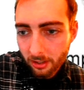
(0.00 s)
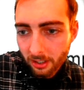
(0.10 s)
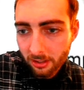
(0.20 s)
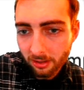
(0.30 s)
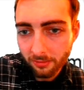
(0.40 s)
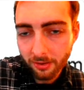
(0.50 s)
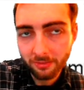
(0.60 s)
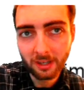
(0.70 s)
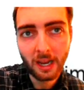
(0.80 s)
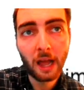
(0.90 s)
to the
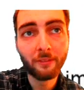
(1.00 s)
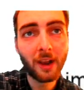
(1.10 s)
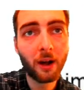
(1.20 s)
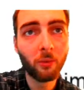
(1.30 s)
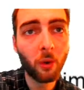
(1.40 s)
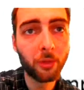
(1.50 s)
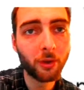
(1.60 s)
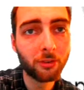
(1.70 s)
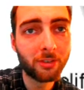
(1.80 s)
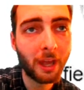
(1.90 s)
15. Now I've now wrote
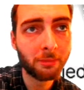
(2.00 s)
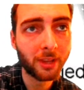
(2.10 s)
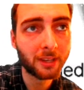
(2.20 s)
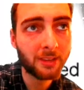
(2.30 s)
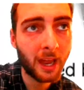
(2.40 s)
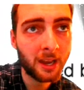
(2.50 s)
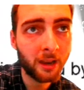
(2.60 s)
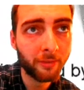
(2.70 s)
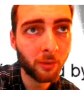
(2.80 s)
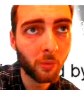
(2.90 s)
those steps like 10
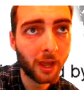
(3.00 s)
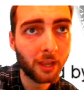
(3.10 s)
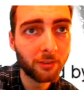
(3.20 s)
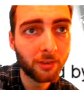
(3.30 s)
different ways.